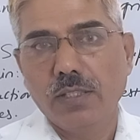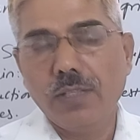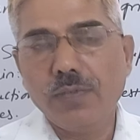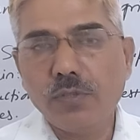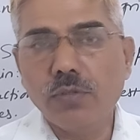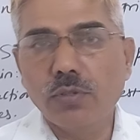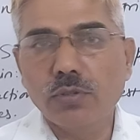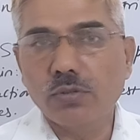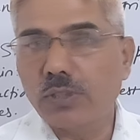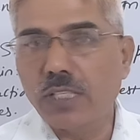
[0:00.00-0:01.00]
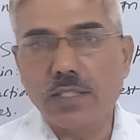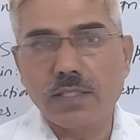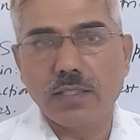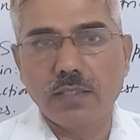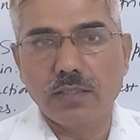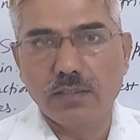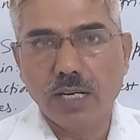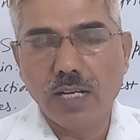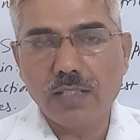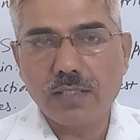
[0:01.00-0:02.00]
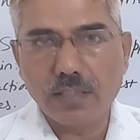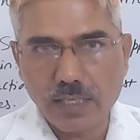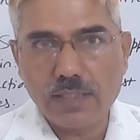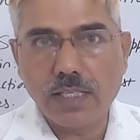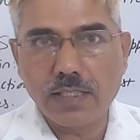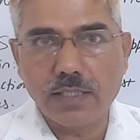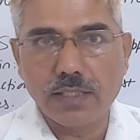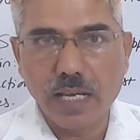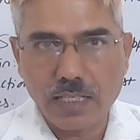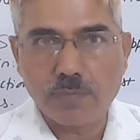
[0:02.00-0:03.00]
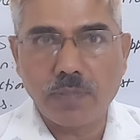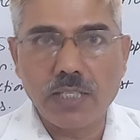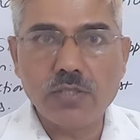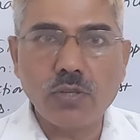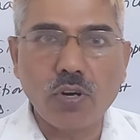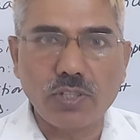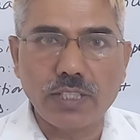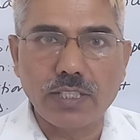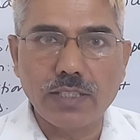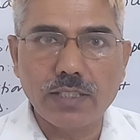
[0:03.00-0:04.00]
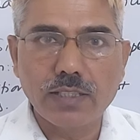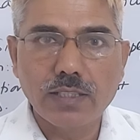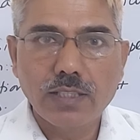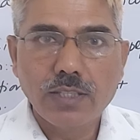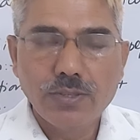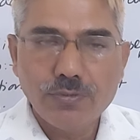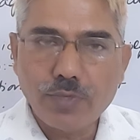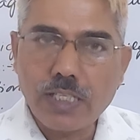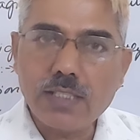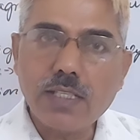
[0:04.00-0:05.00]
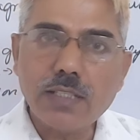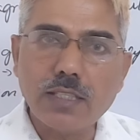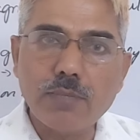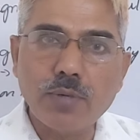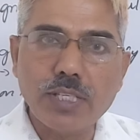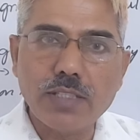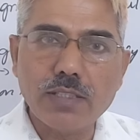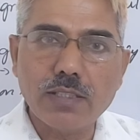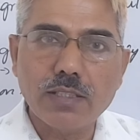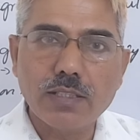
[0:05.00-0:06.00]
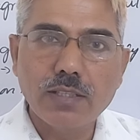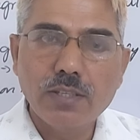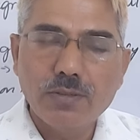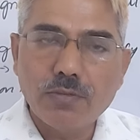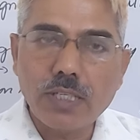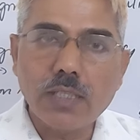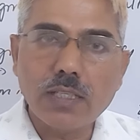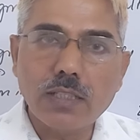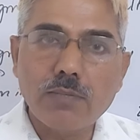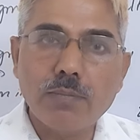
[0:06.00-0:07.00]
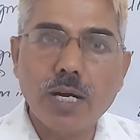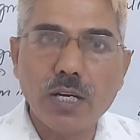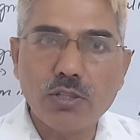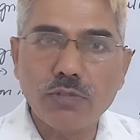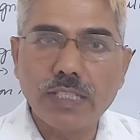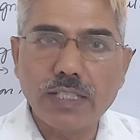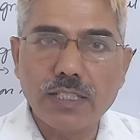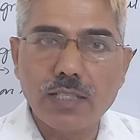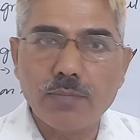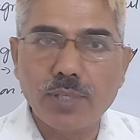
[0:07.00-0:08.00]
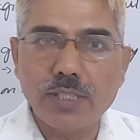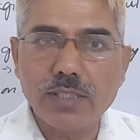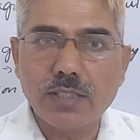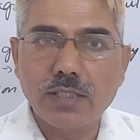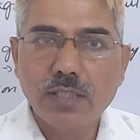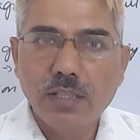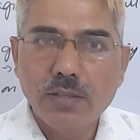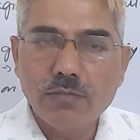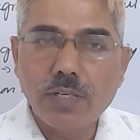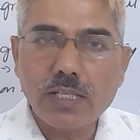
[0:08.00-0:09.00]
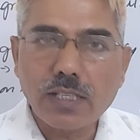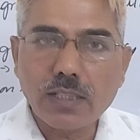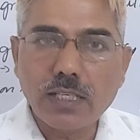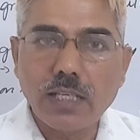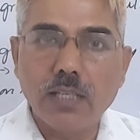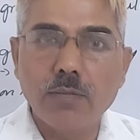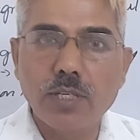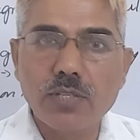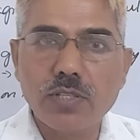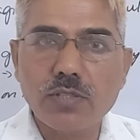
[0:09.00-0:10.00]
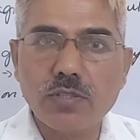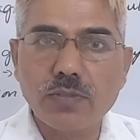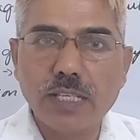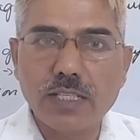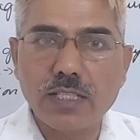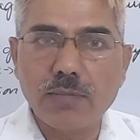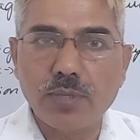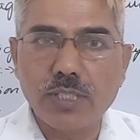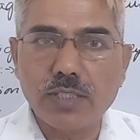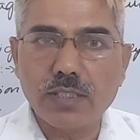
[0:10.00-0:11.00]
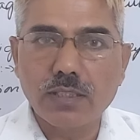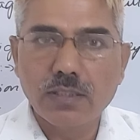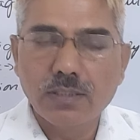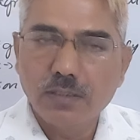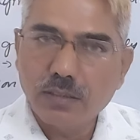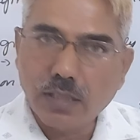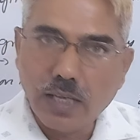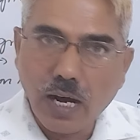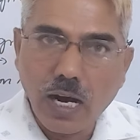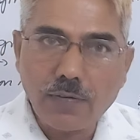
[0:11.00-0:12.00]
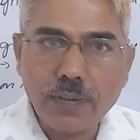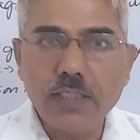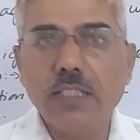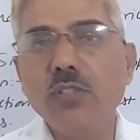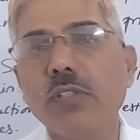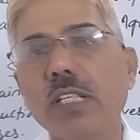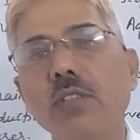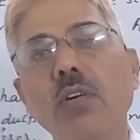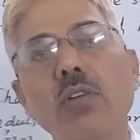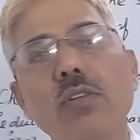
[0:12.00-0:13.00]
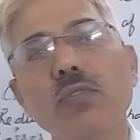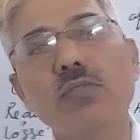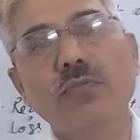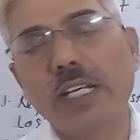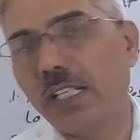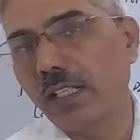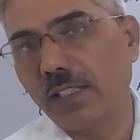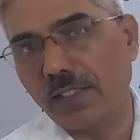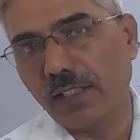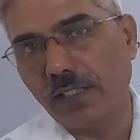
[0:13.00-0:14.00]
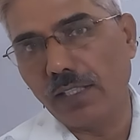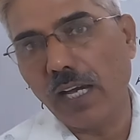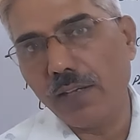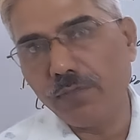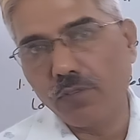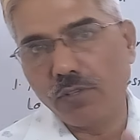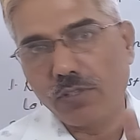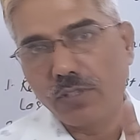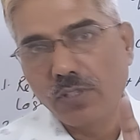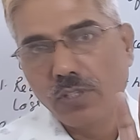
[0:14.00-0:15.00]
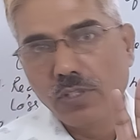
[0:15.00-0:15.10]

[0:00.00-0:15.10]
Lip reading: If you go through this answer as I explained shortly, what is the key point? What are the part of that key point? What are the elaborations of that key point? After that you can conclude very easily. I will